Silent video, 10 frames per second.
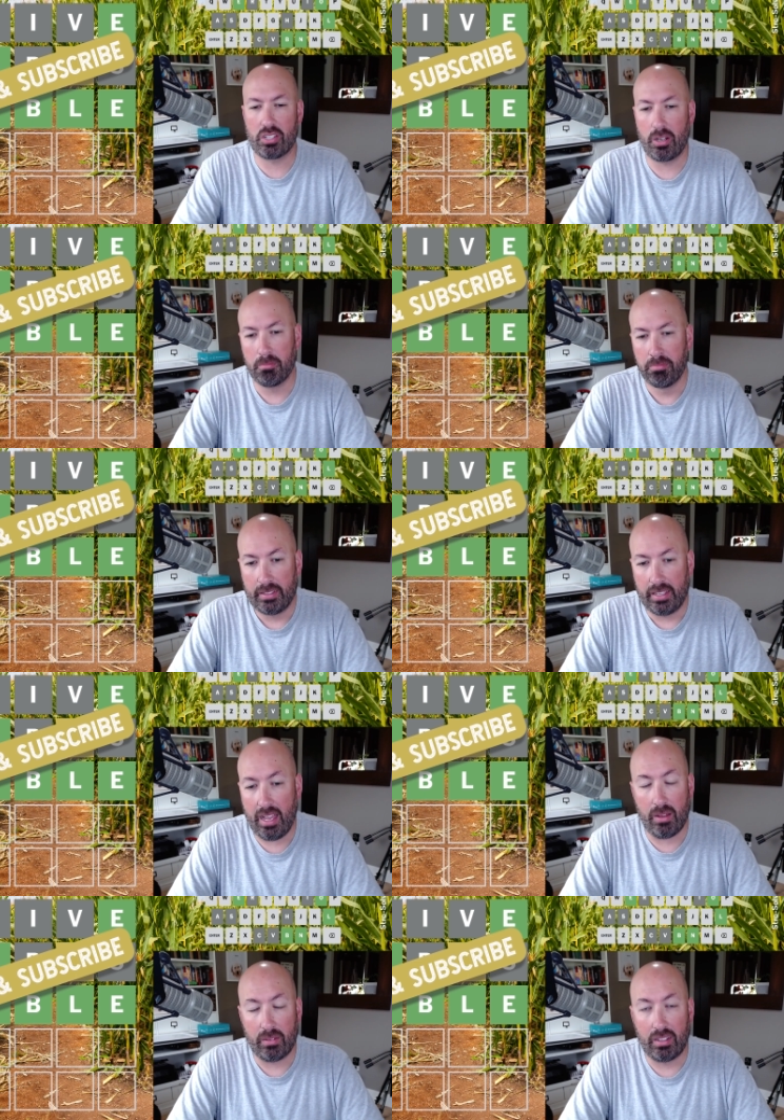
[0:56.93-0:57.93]
So,
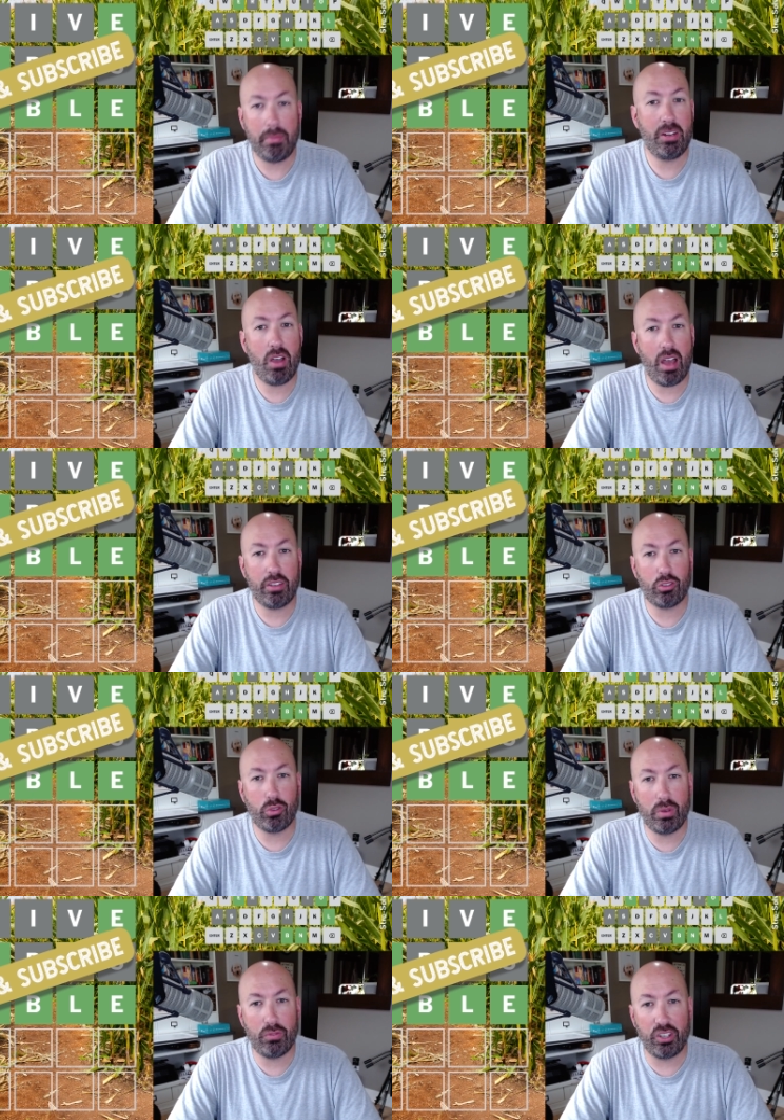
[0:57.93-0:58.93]
yeah, let me know how this
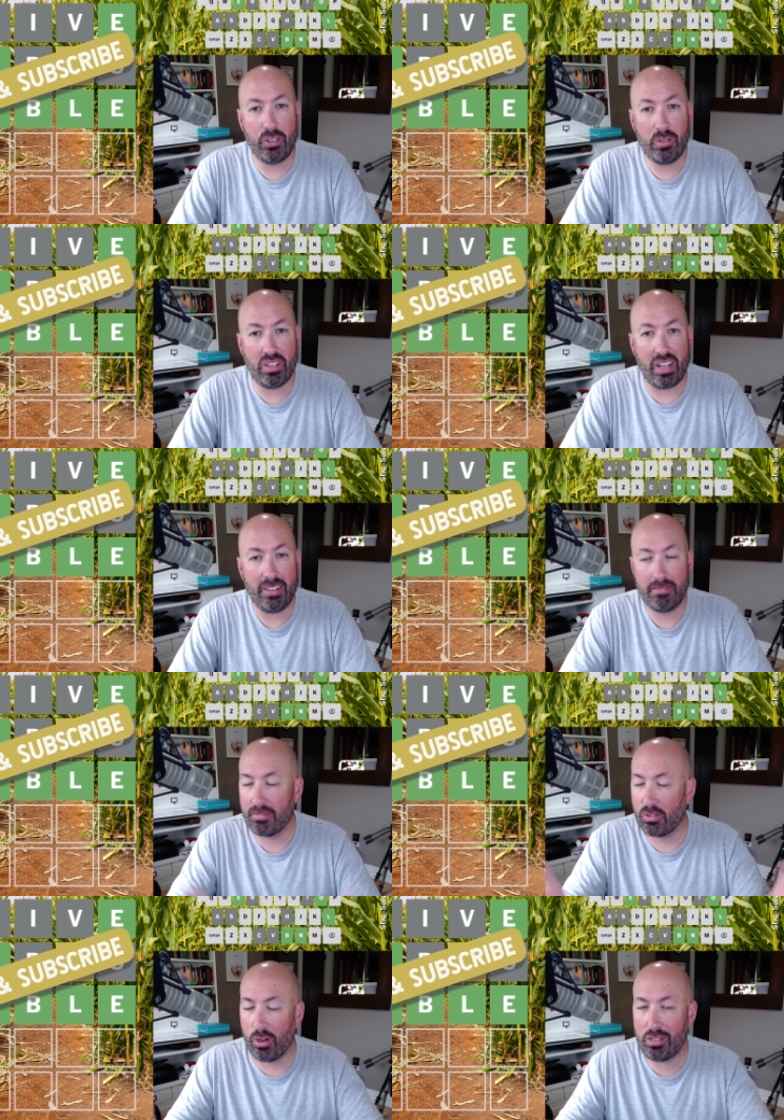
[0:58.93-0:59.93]
one went for you today.
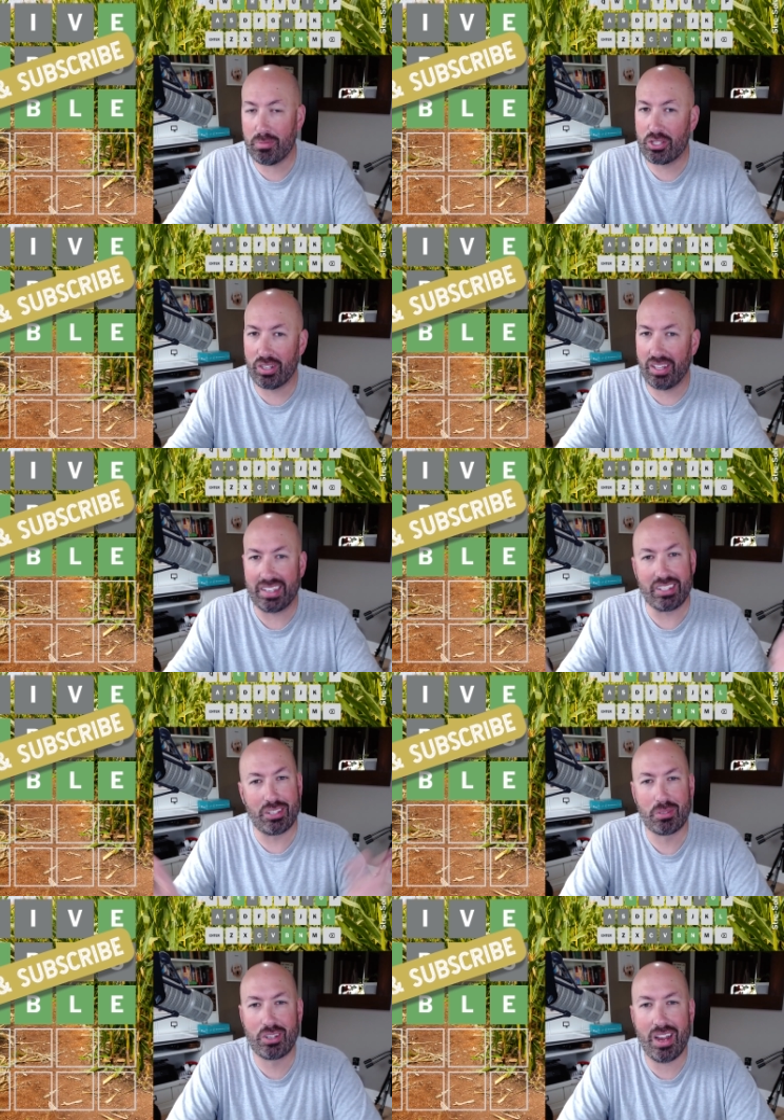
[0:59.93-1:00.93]
Of course, be sure to like and
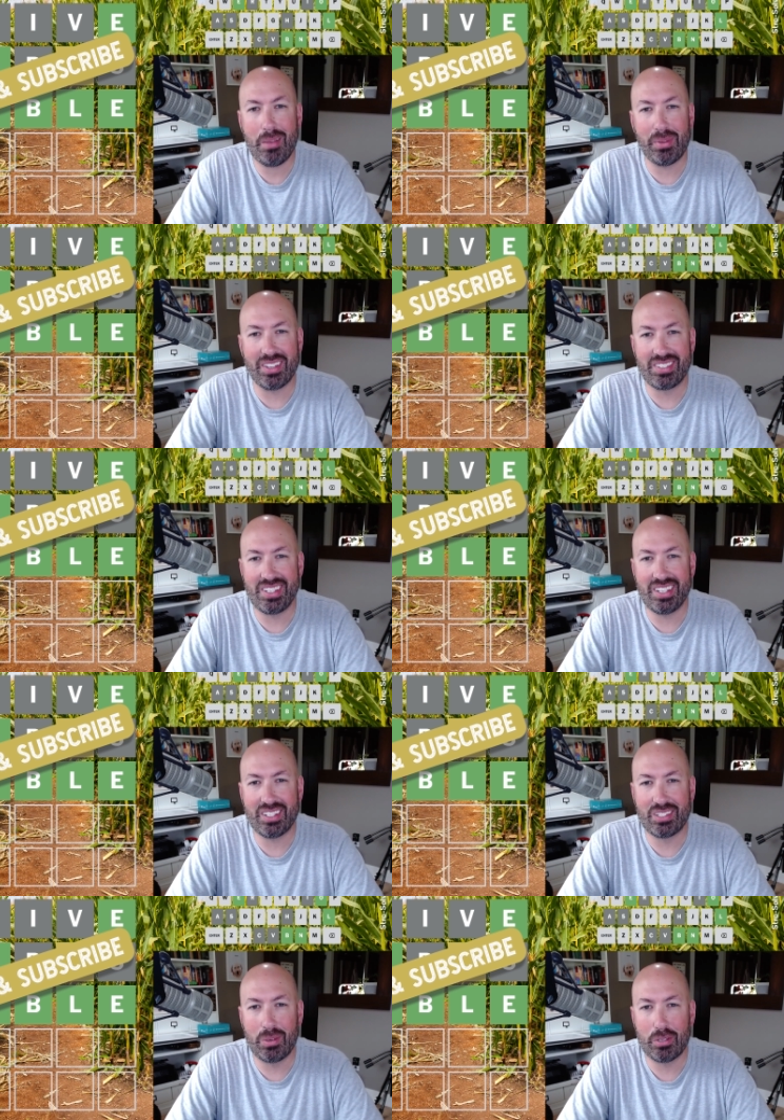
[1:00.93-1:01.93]
subscribe, and I'll see you
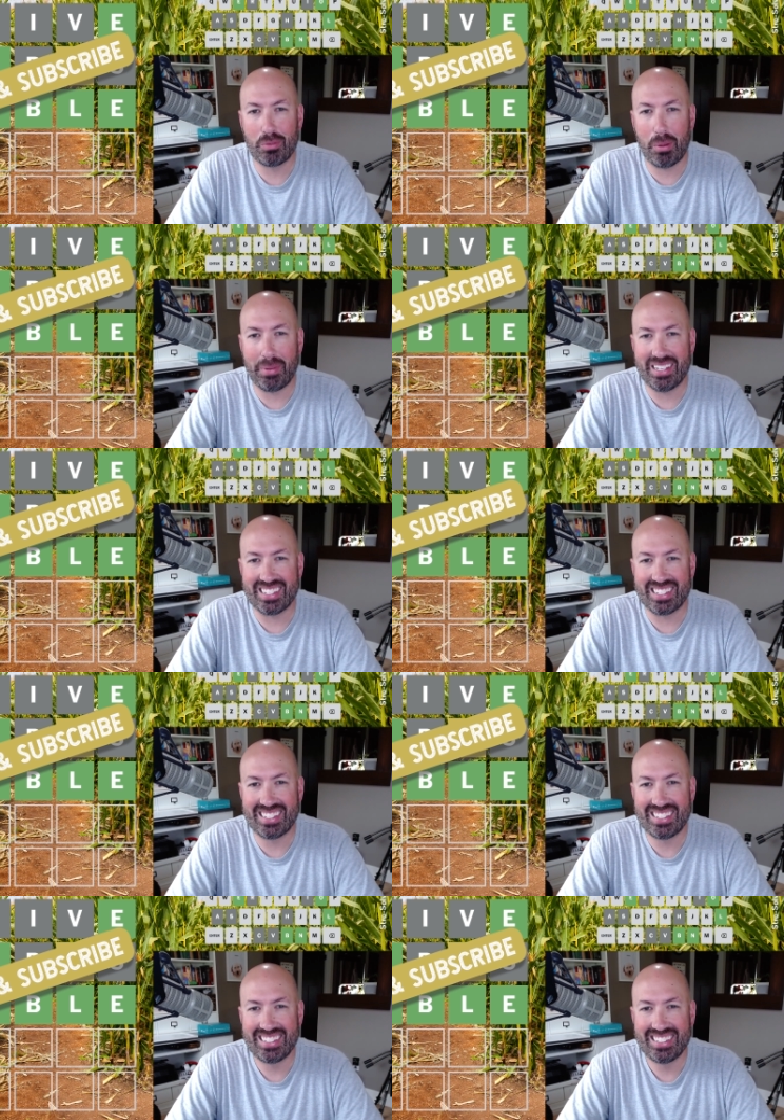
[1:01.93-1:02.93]
again soon with some more puzzles.